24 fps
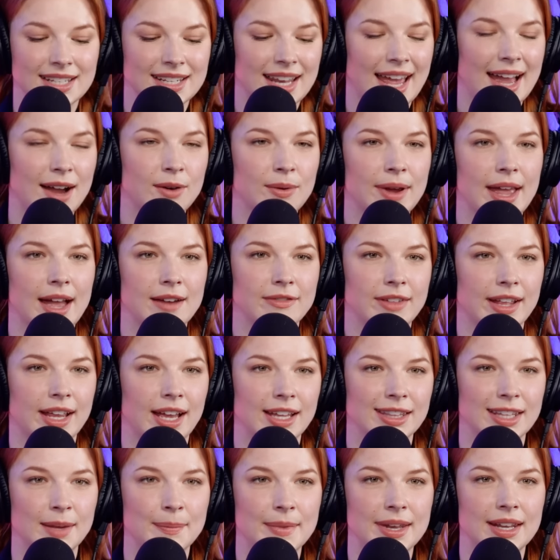So now we have like
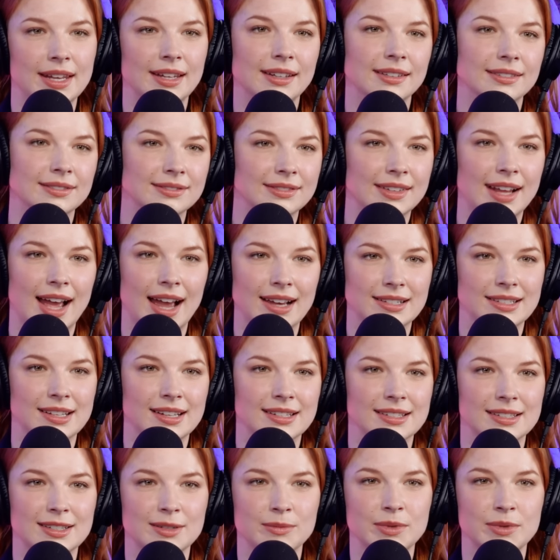unlimited access to